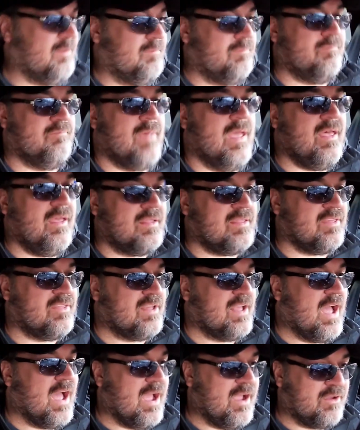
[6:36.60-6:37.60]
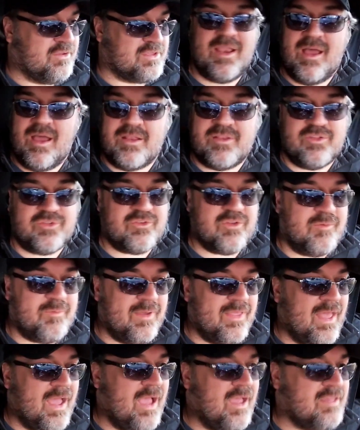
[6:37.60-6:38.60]
mail it to the guy. But now I just drove
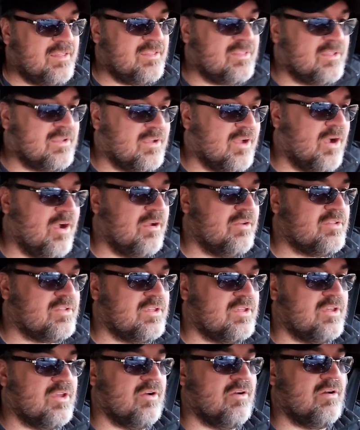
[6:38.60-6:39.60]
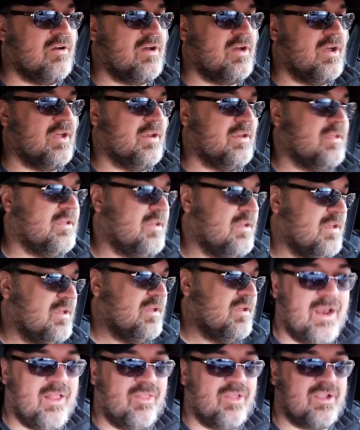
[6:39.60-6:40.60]
by the house and the car's gone.
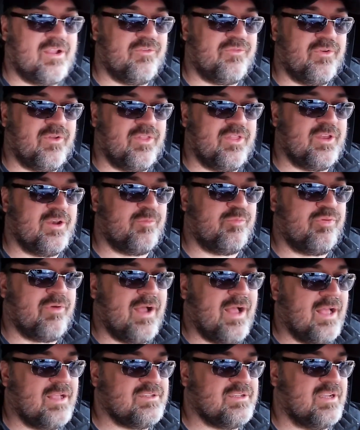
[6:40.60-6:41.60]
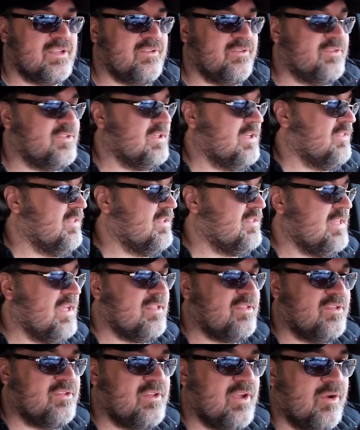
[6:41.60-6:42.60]
Kind of looking for a little project or something like
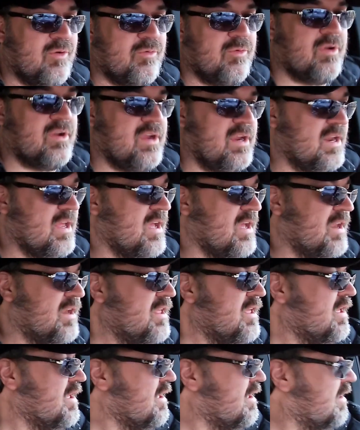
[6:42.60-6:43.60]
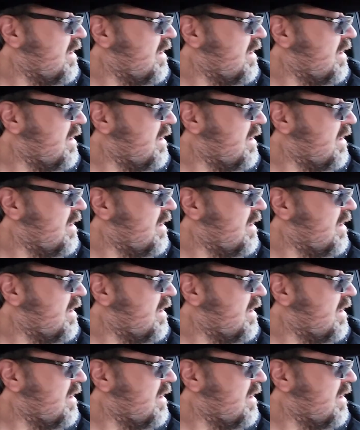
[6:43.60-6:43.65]
that to start working on.